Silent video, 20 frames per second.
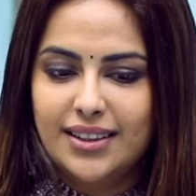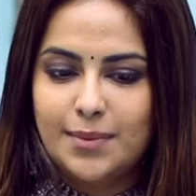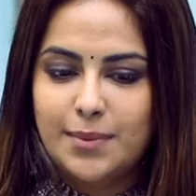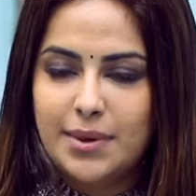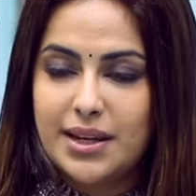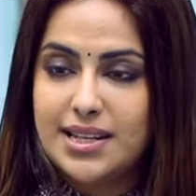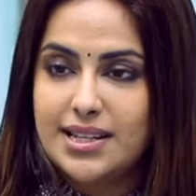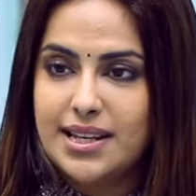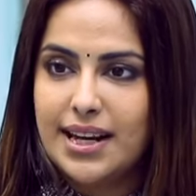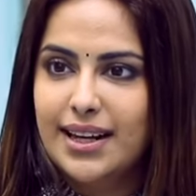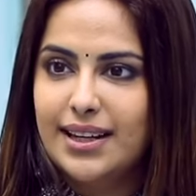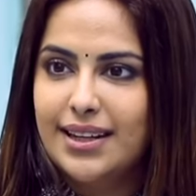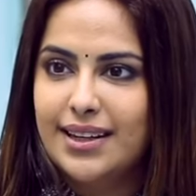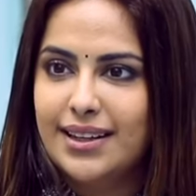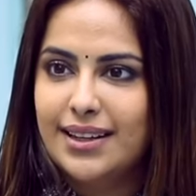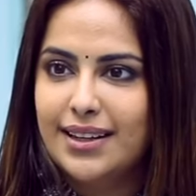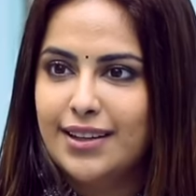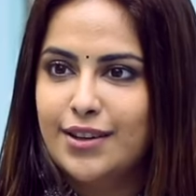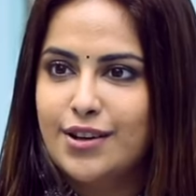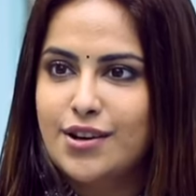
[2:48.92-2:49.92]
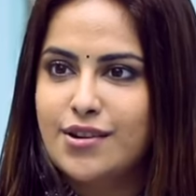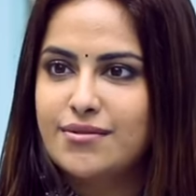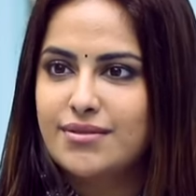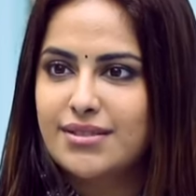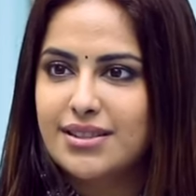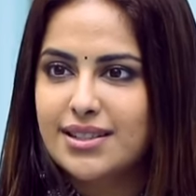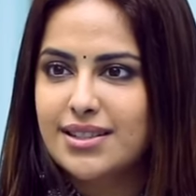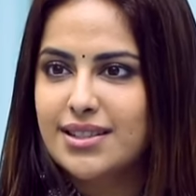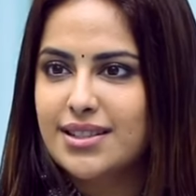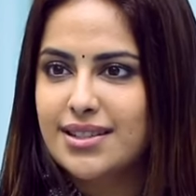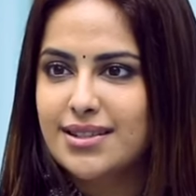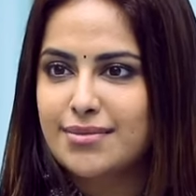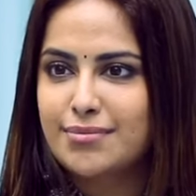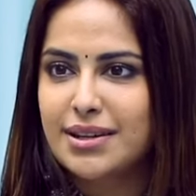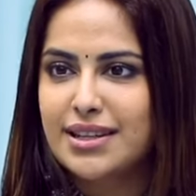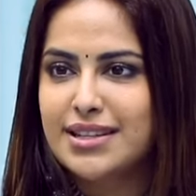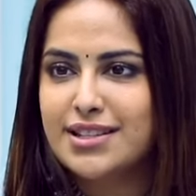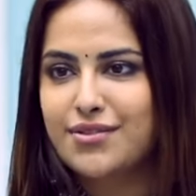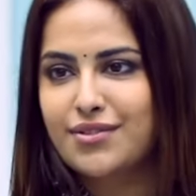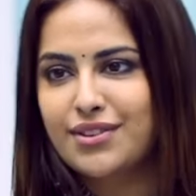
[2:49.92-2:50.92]
I'm excited, nervous,
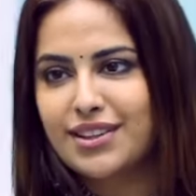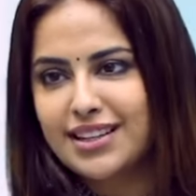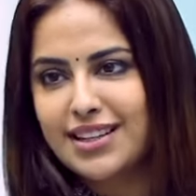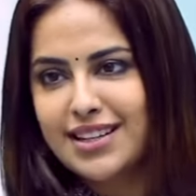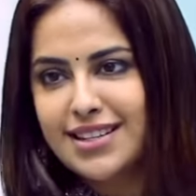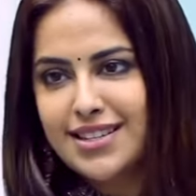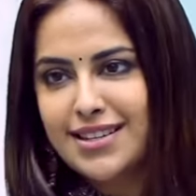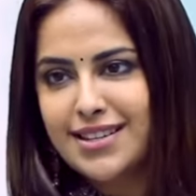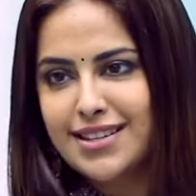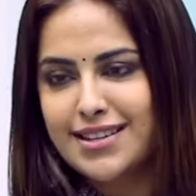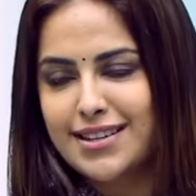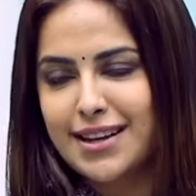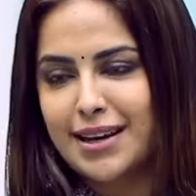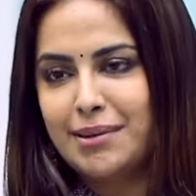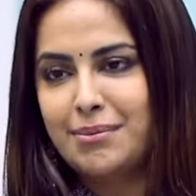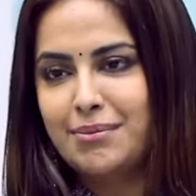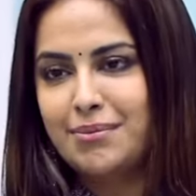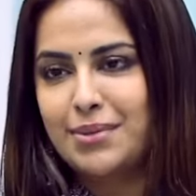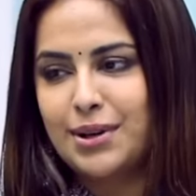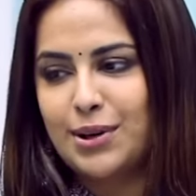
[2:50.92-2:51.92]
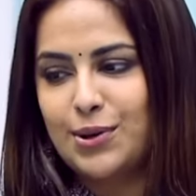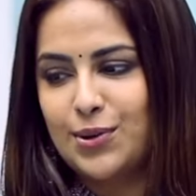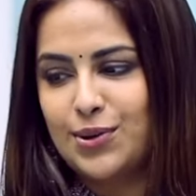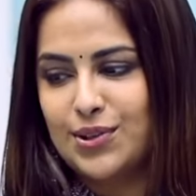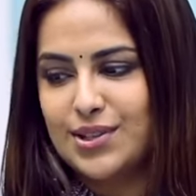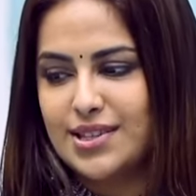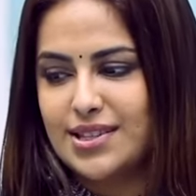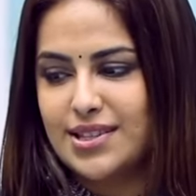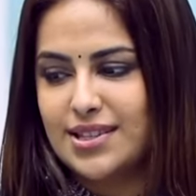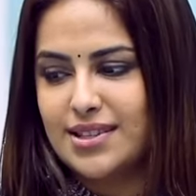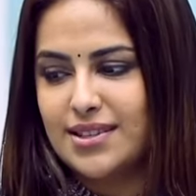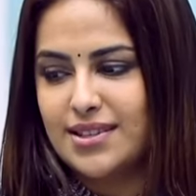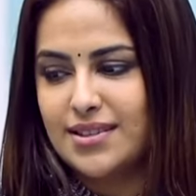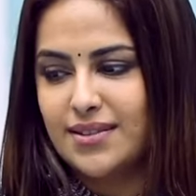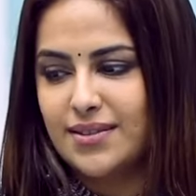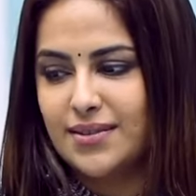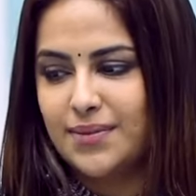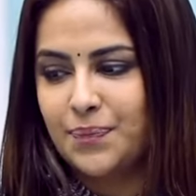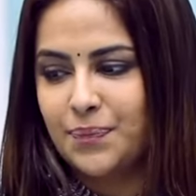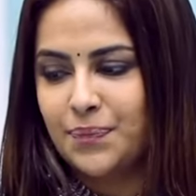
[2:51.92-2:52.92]
mixed feelings this time
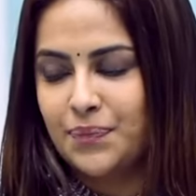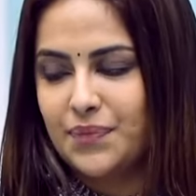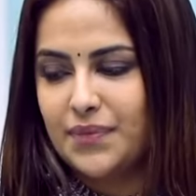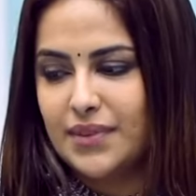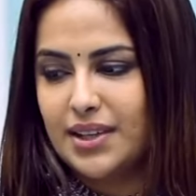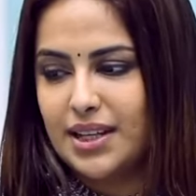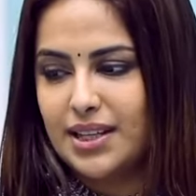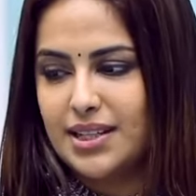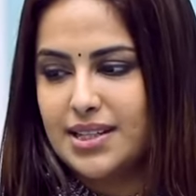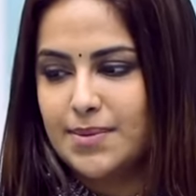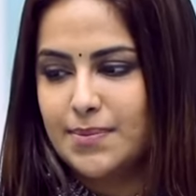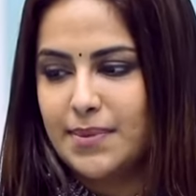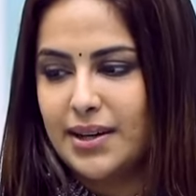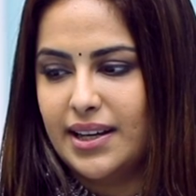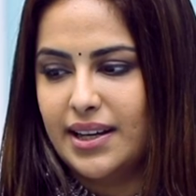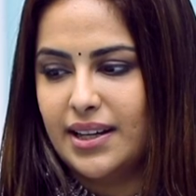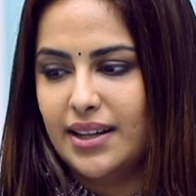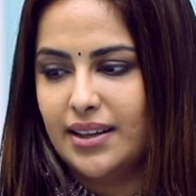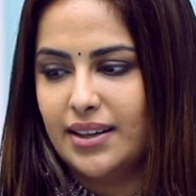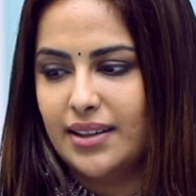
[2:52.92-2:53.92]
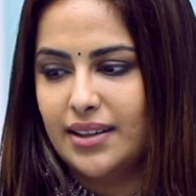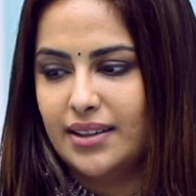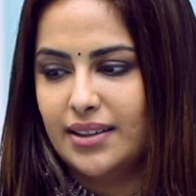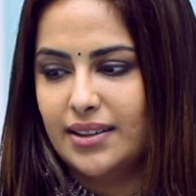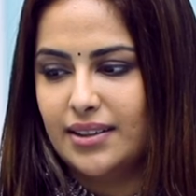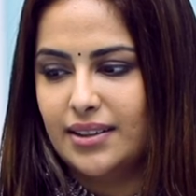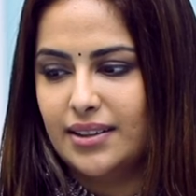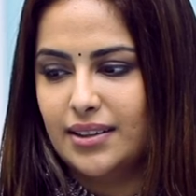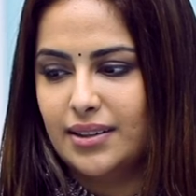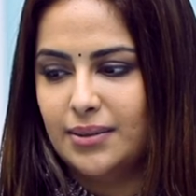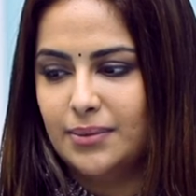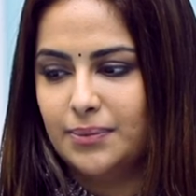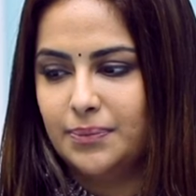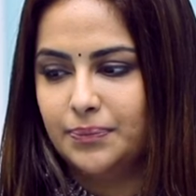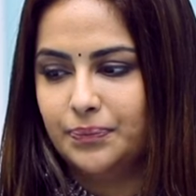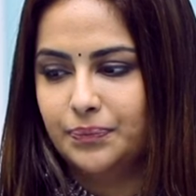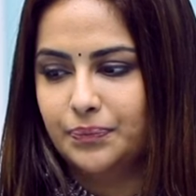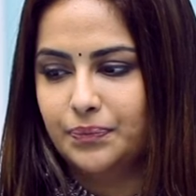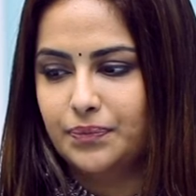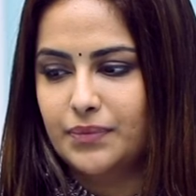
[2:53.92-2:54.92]
because it's my
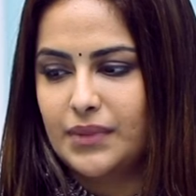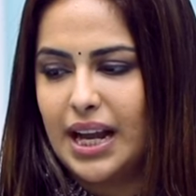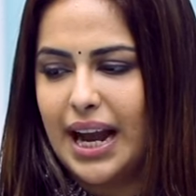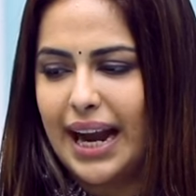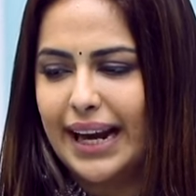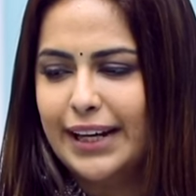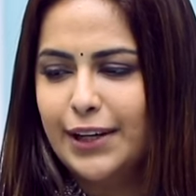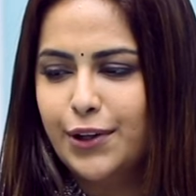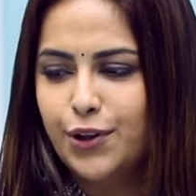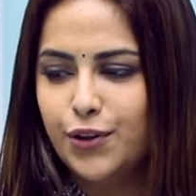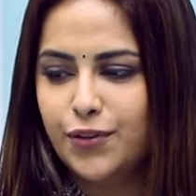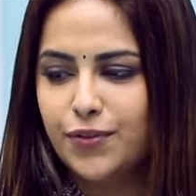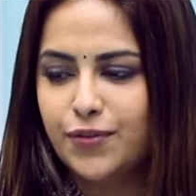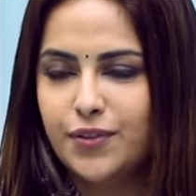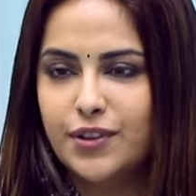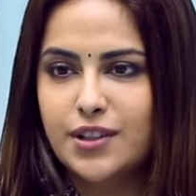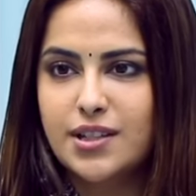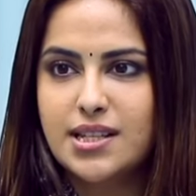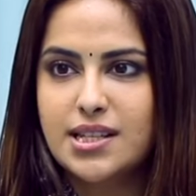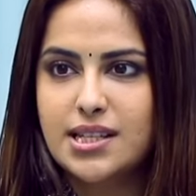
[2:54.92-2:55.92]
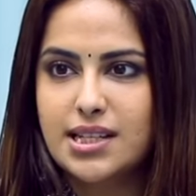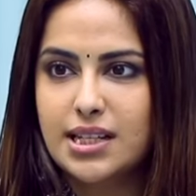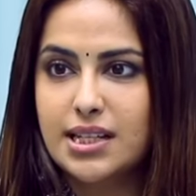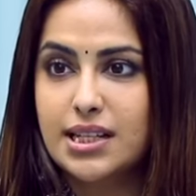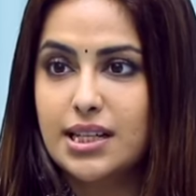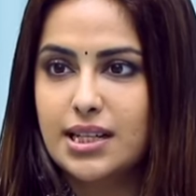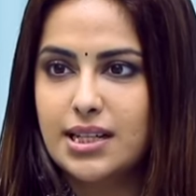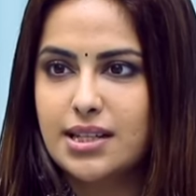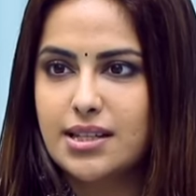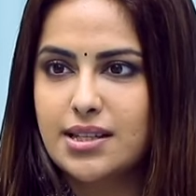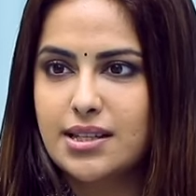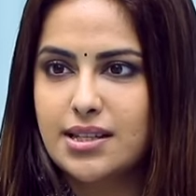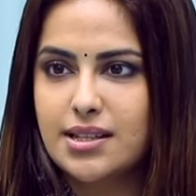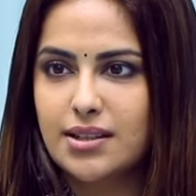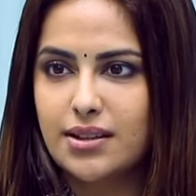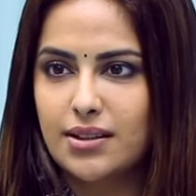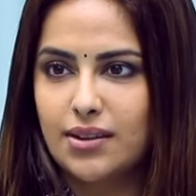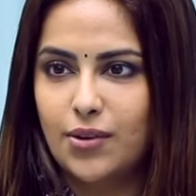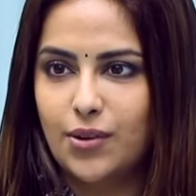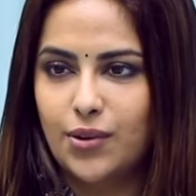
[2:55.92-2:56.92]
um, kind of first
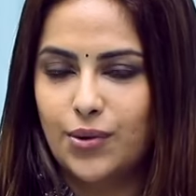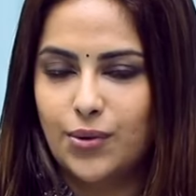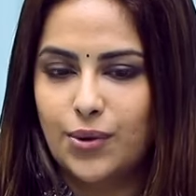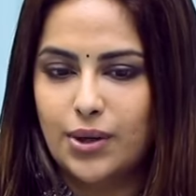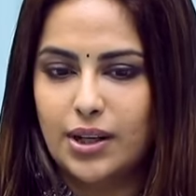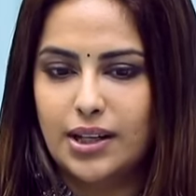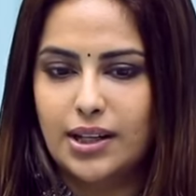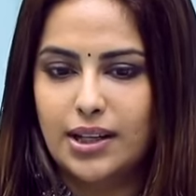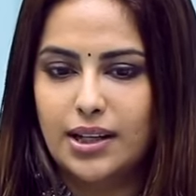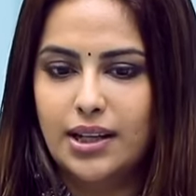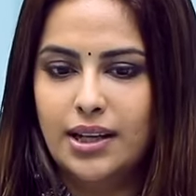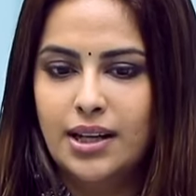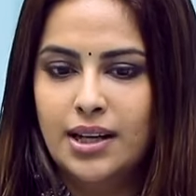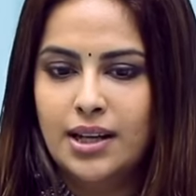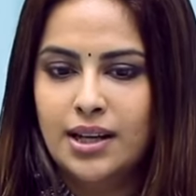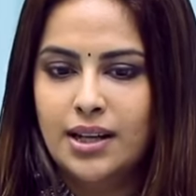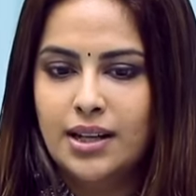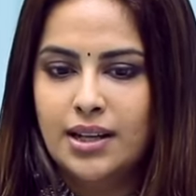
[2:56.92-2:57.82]
series on OTT.